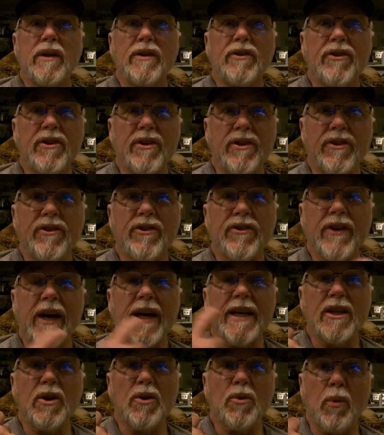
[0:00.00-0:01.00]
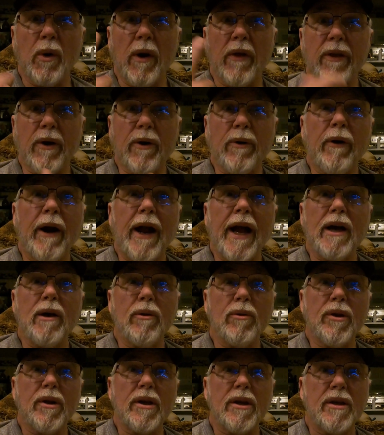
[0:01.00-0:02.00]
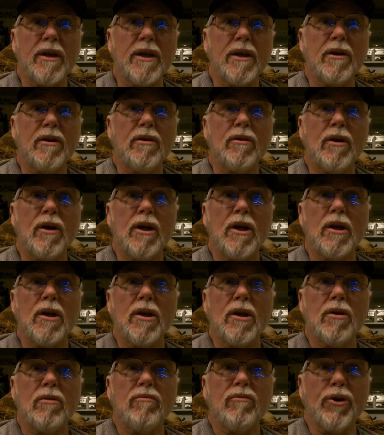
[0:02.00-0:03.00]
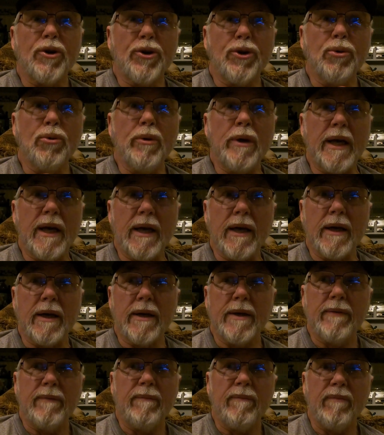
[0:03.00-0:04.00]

She decided to wear the crown for doing